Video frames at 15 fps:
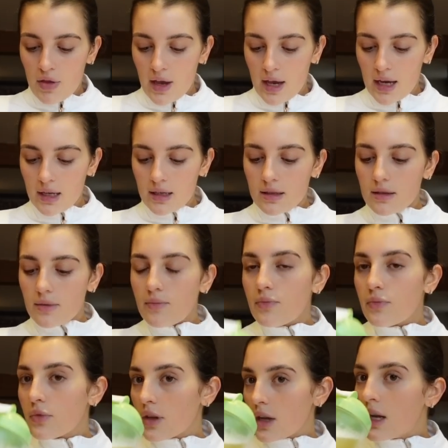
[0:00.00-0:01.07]
this
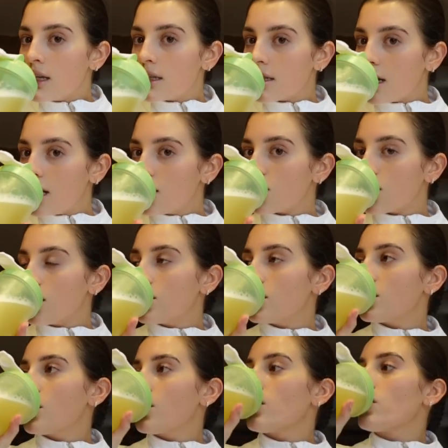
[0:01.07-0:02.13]
is delicious.